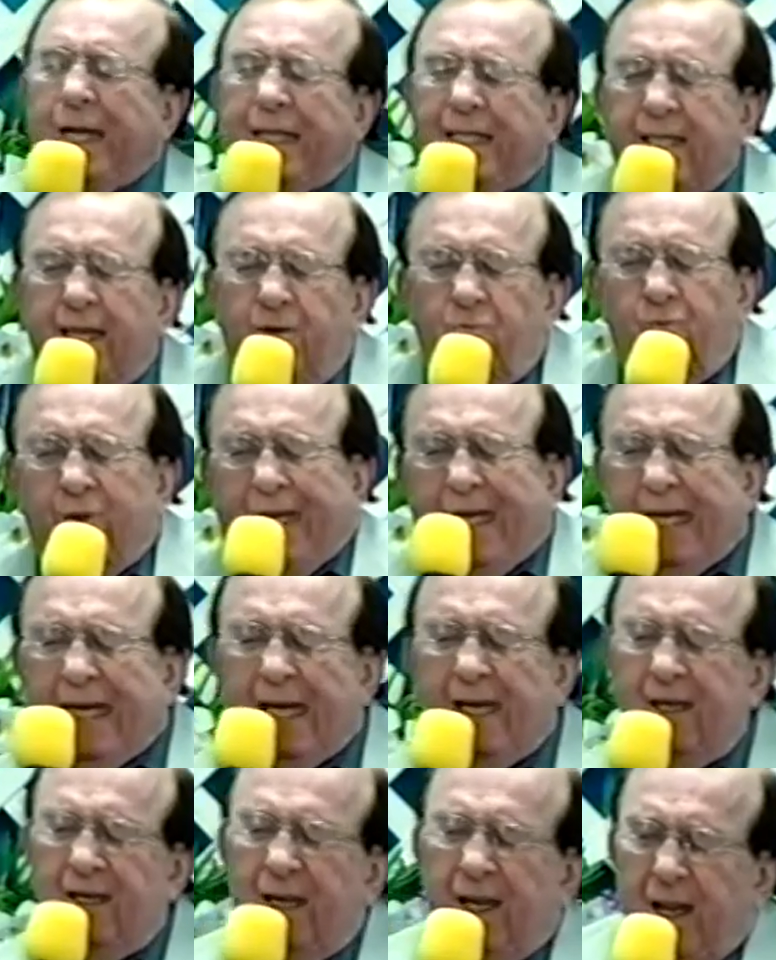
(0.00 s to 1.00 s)

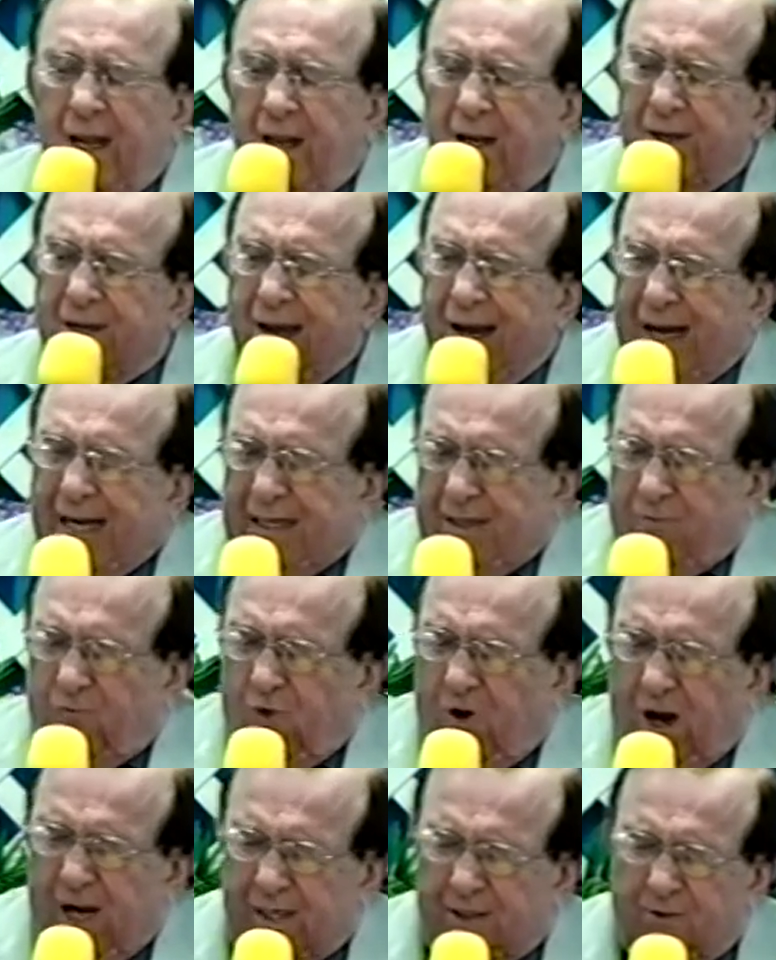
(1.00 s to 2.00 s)
overjoyed that we
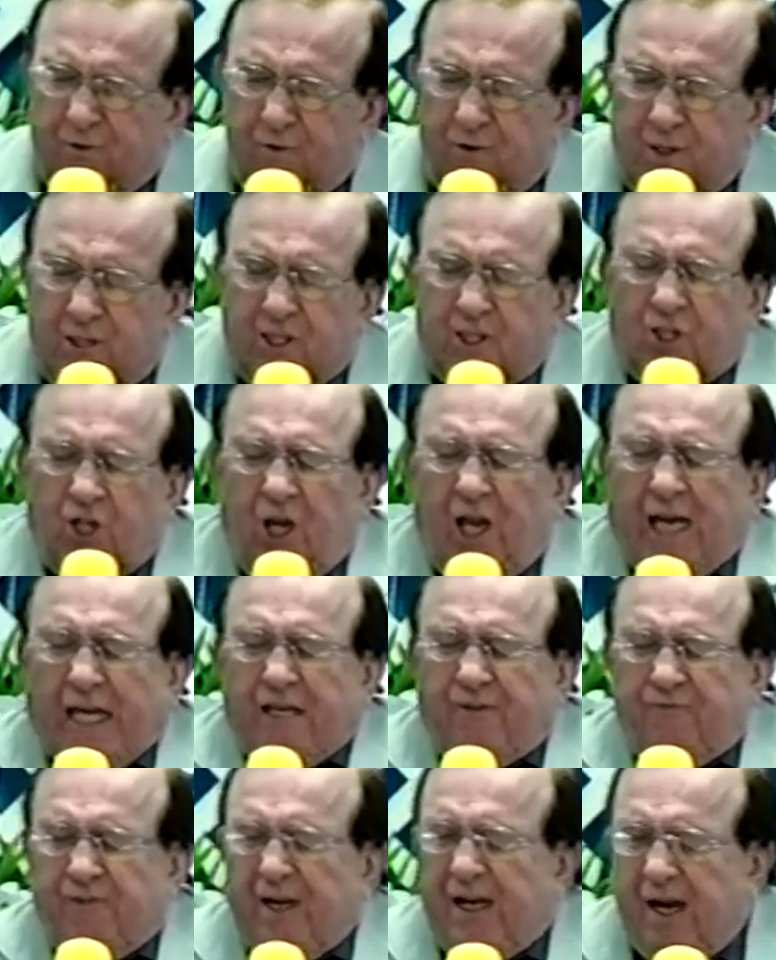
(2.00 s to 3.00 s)
can not
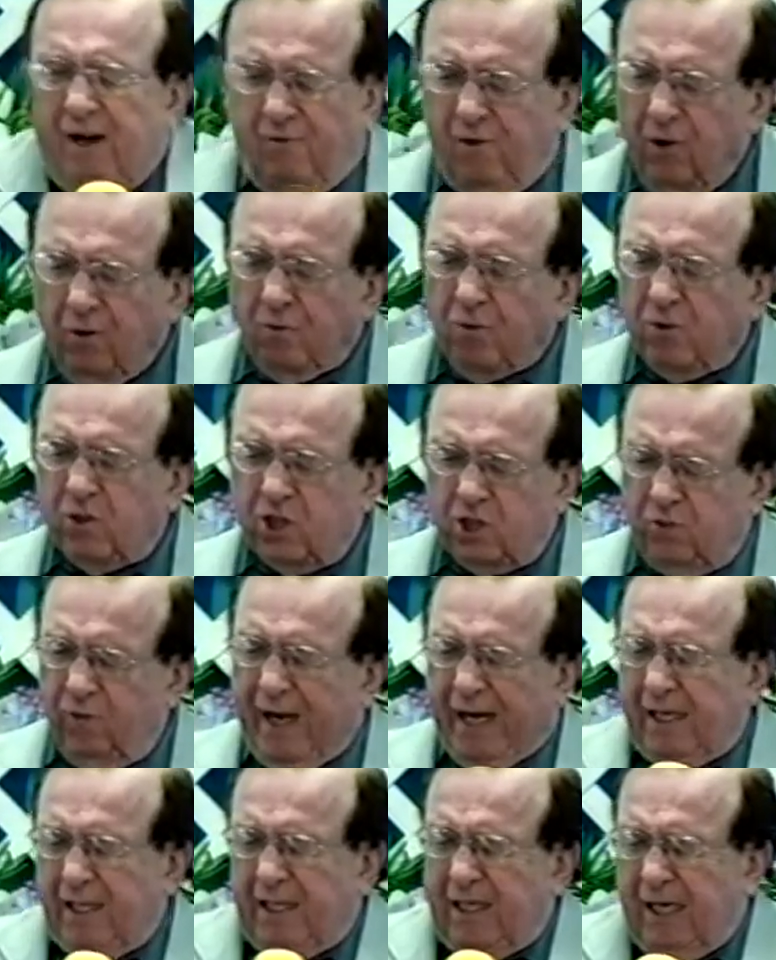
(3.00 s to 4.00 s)
walk through this life
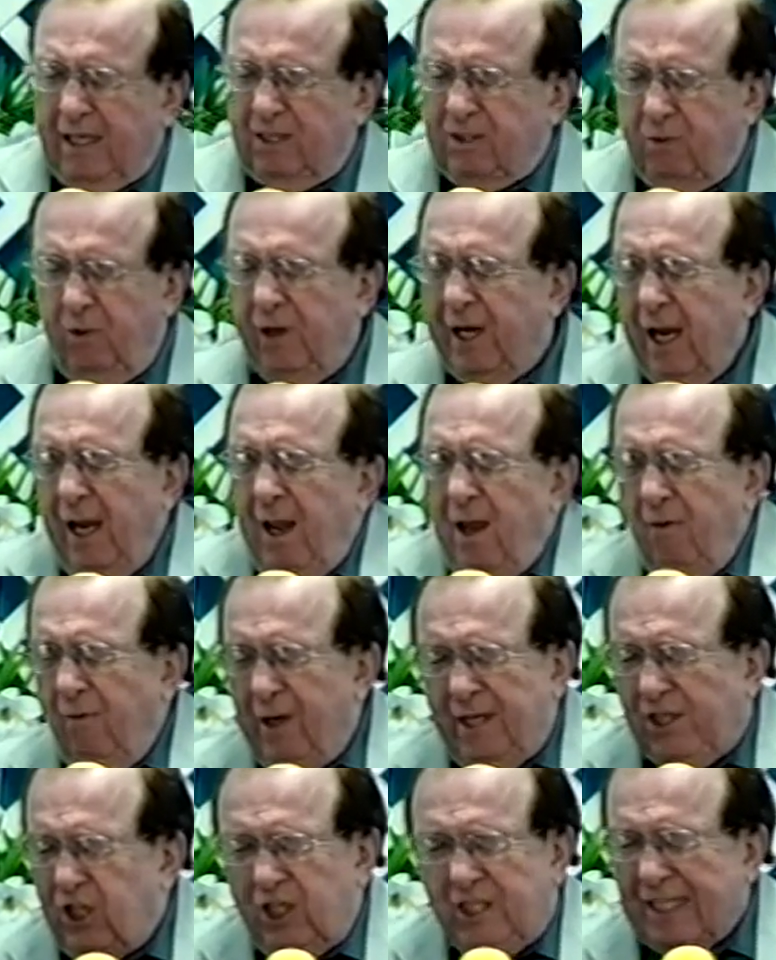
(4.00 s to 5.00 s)
in our own strength
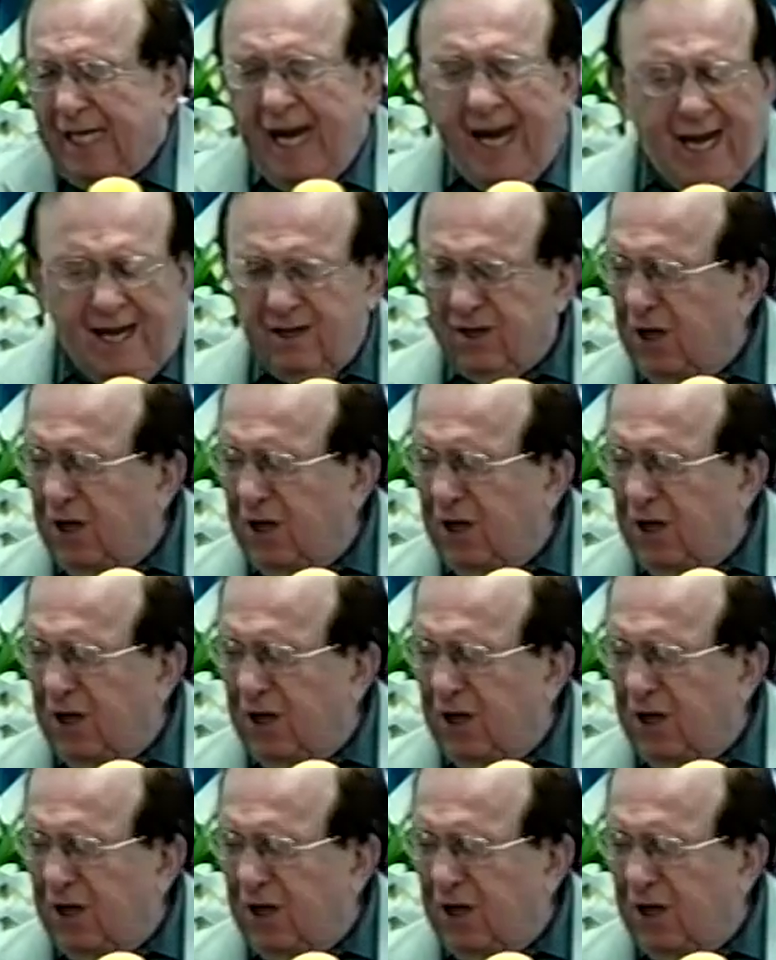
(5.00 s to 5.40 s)
because we,